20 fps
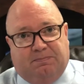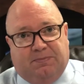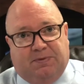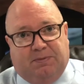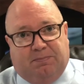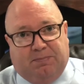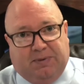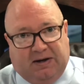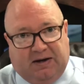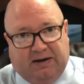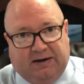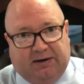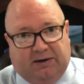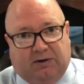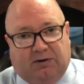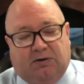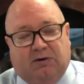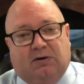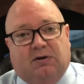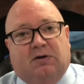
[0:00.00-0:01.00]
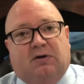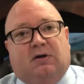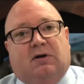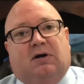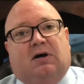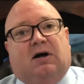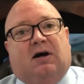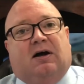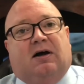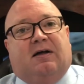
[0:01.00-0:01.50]
the buyer
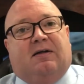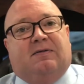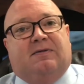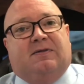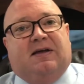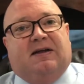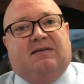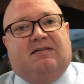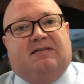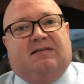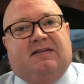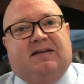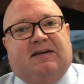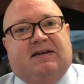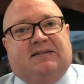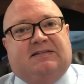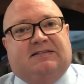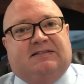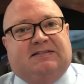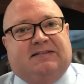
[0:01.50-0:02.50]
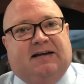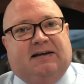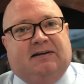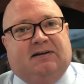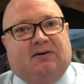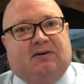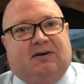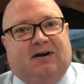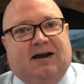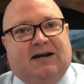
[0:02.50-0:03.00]
that the
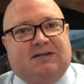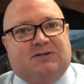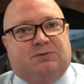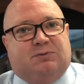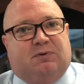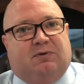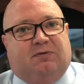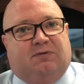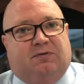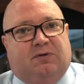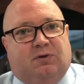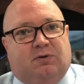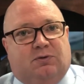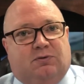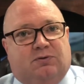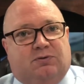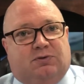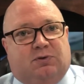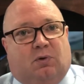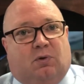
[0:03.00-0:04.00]
seller has refused